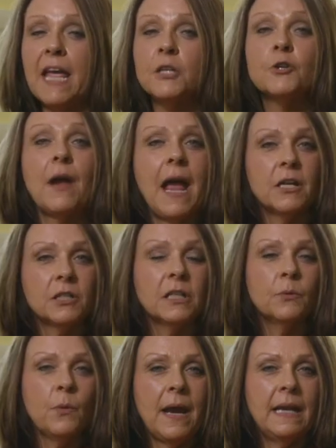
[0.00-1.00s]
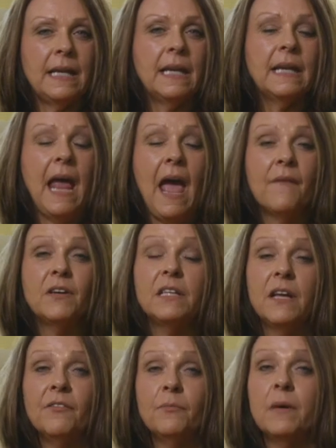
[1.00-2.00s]
age are actually ready and have
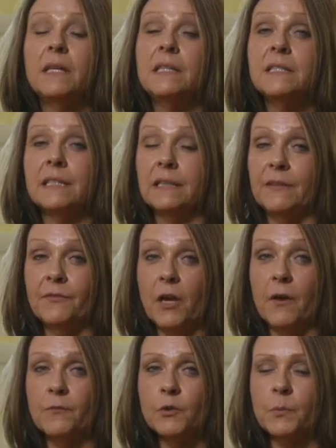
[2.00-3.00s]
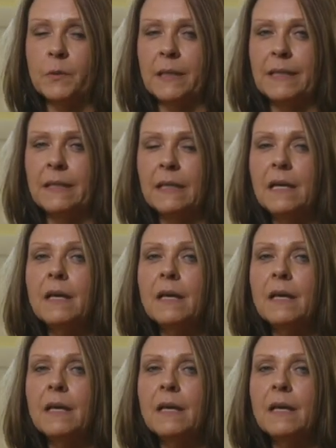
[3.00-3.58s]
enough money to live comfortably?